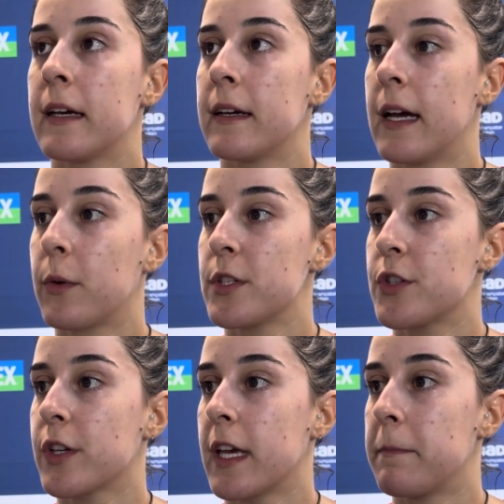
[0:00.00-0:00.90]
I wanted to
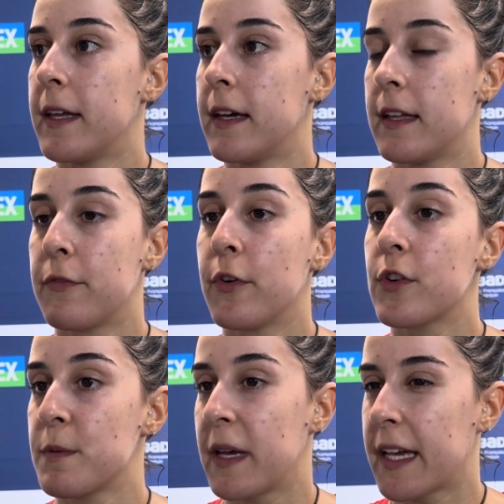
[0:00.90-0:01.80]
keep the focus
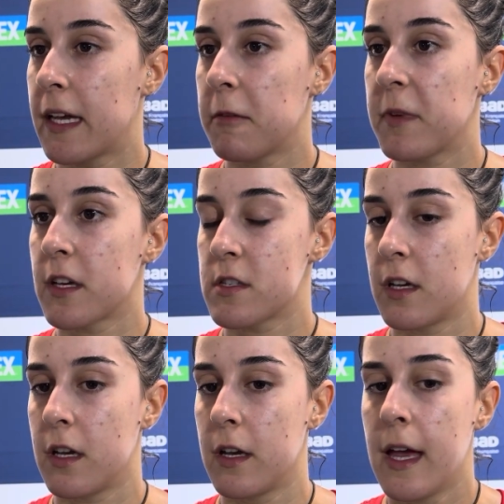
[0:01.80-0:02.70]
in my game because
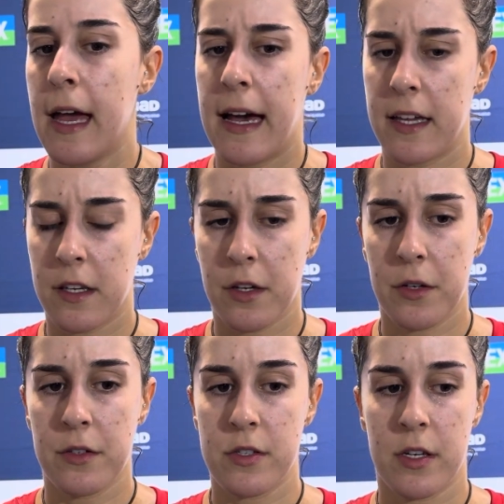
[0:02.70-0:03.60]
I
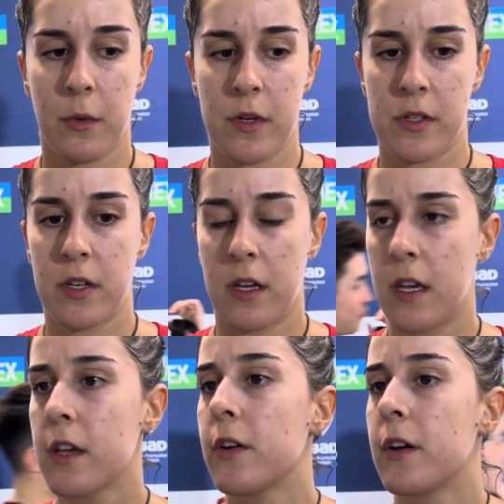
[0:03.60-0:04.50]
knew she was
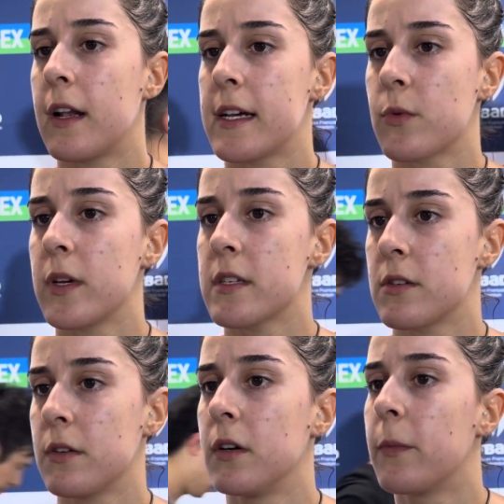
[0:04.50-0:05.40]
injured last week,
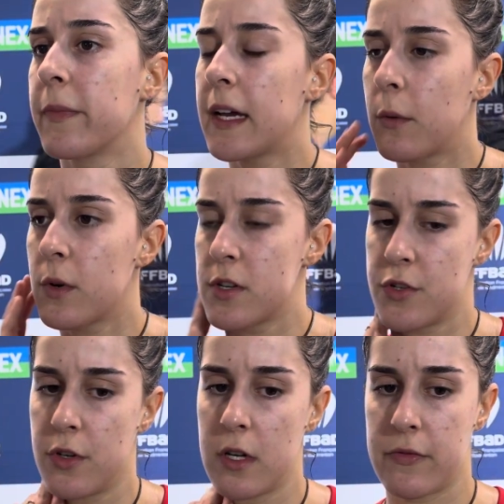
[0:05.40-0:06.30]
so I wasn't
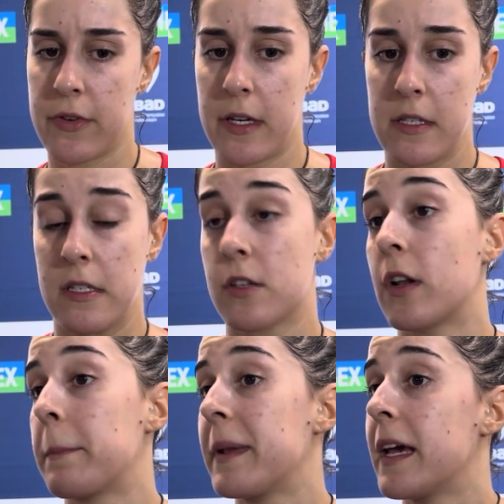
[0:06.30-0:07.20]
sure if she's going to
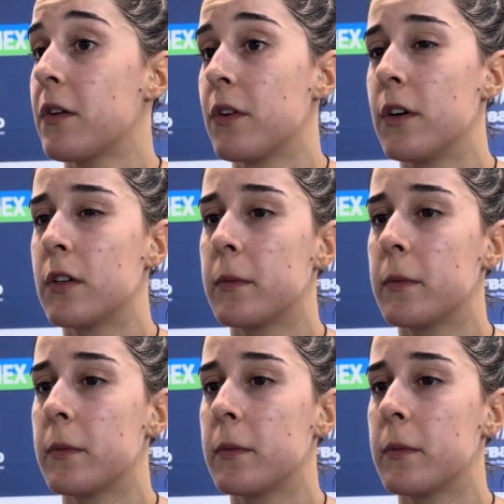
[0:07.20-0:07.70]
play or not.